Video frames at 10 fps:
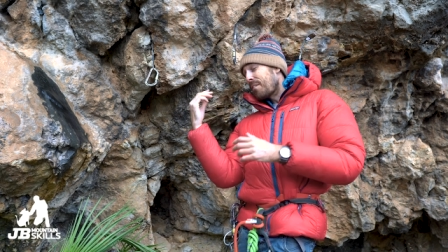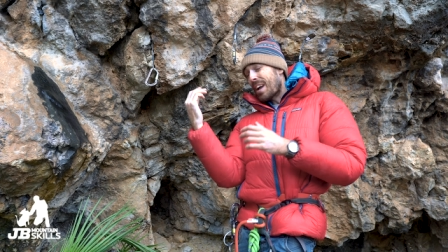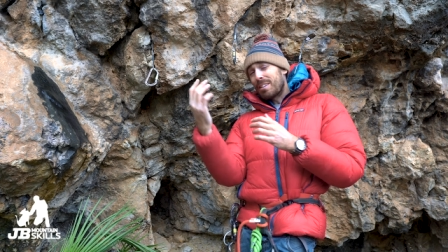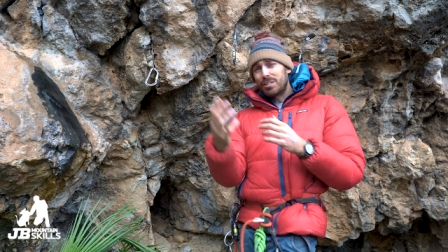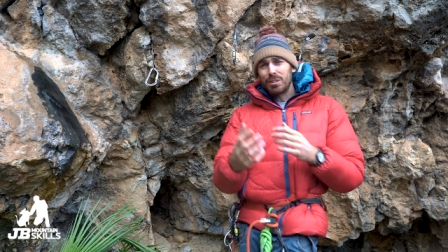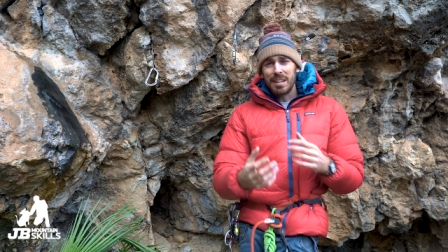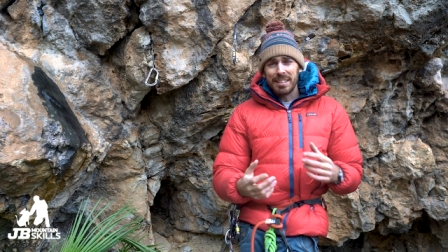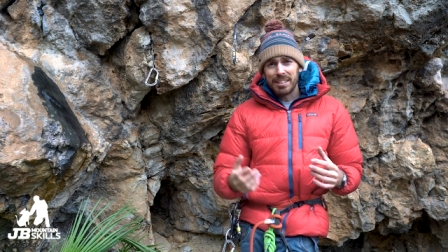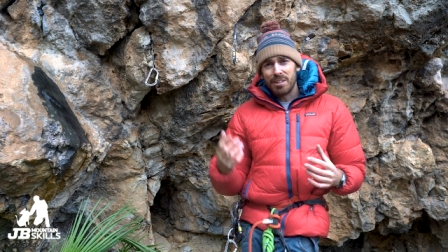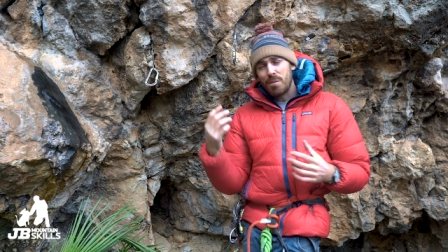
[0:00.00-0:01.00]
found us on
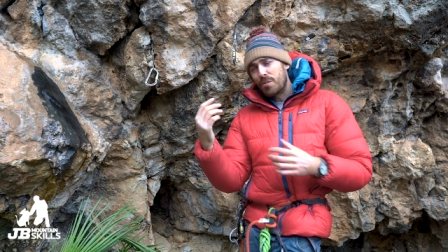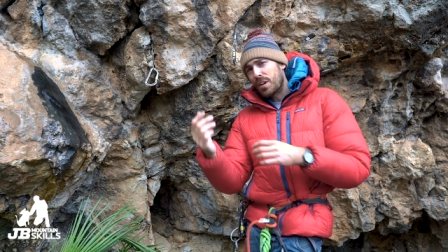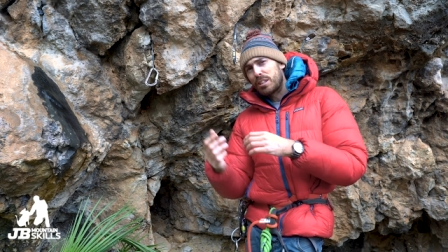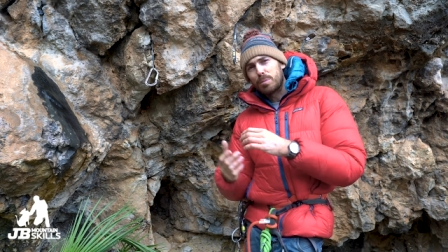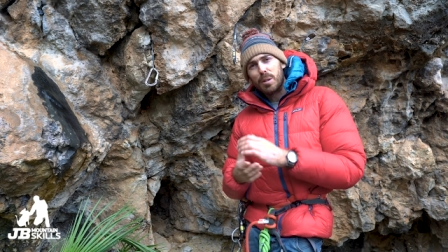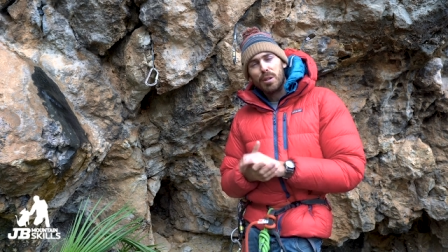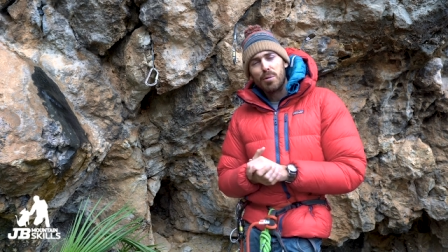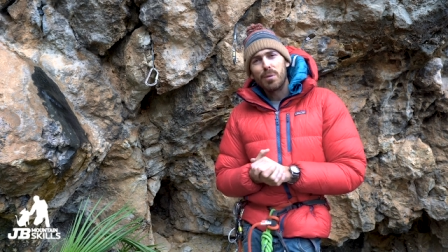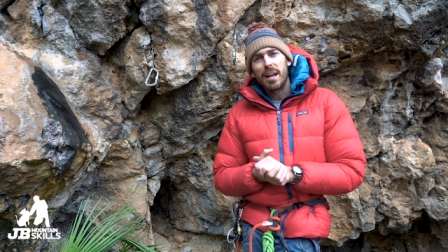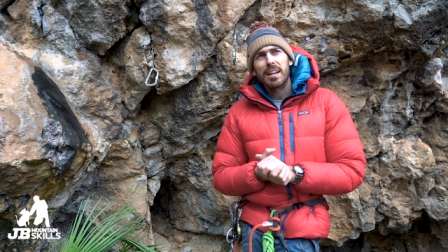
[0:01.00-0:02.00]
Insta and Facebook and
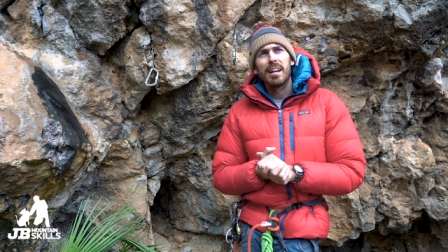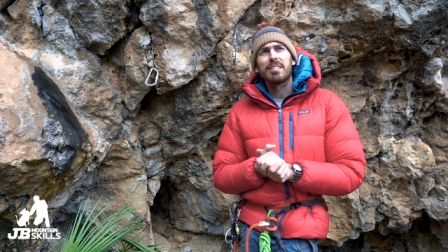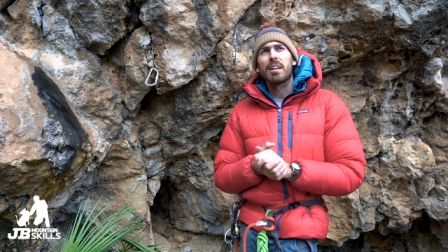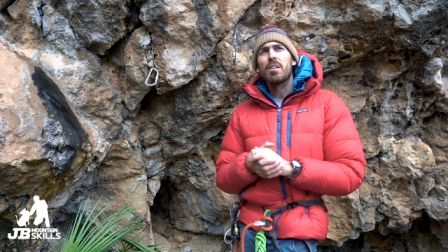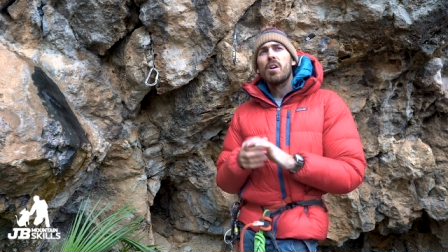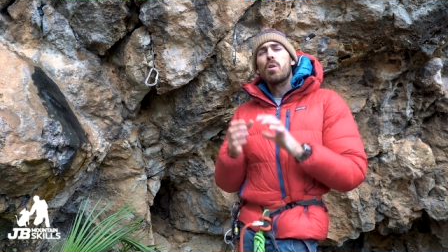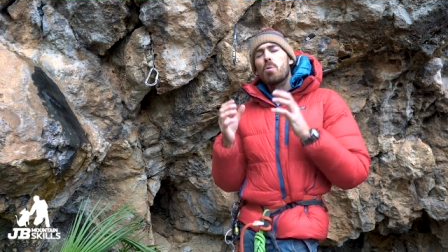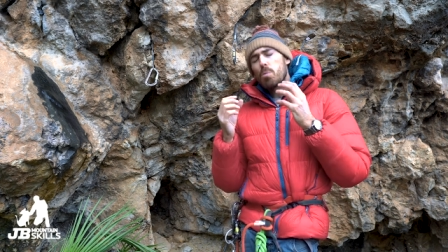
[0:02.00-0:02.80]
all that kind of stuff.